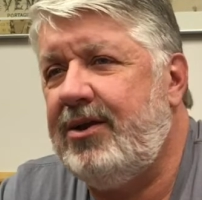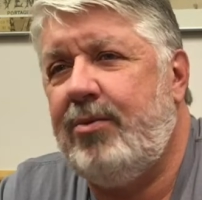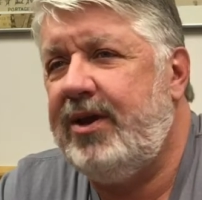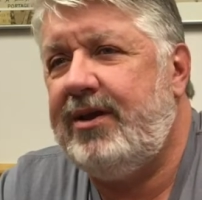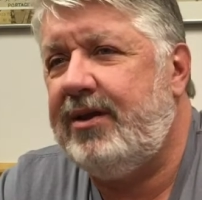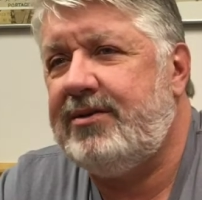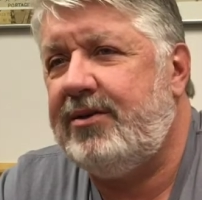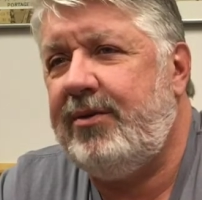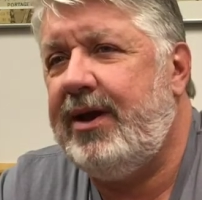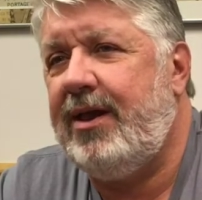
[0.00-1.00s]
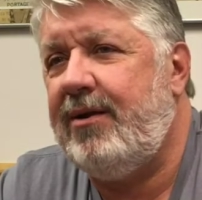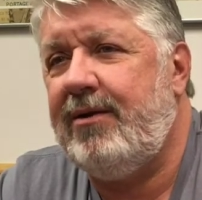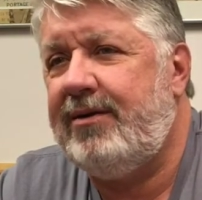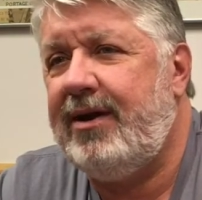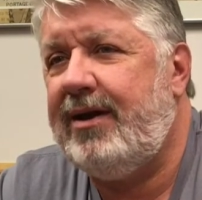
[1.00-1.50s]
Nobody takes a $3
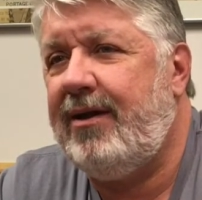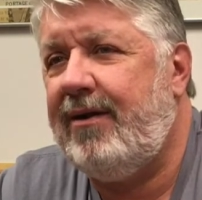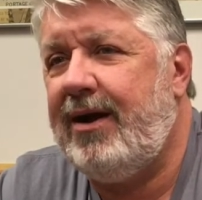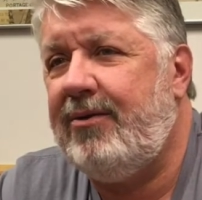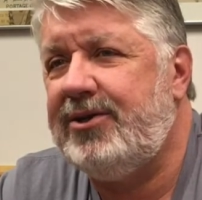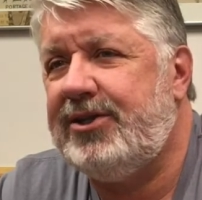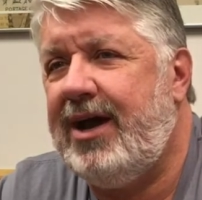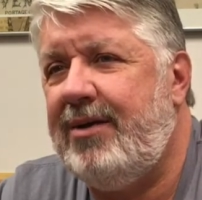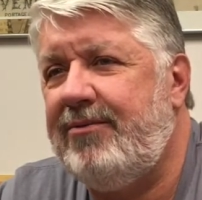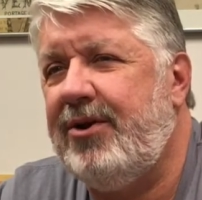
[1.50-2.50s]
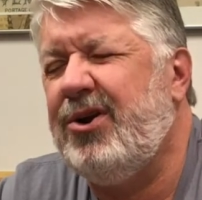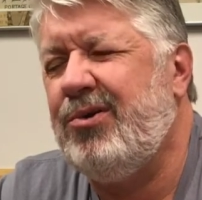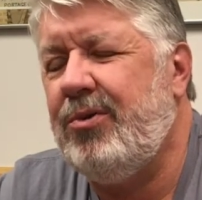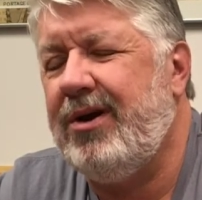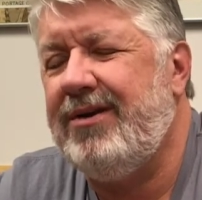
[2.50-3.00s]
or $10 an hour job for a
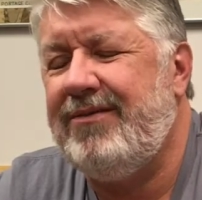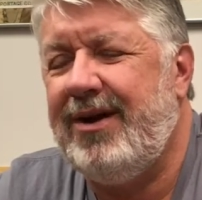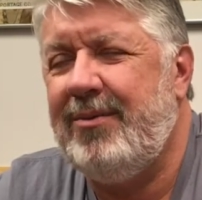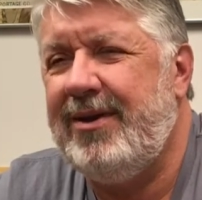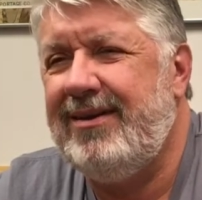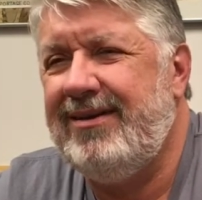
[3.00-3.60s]
good work environment.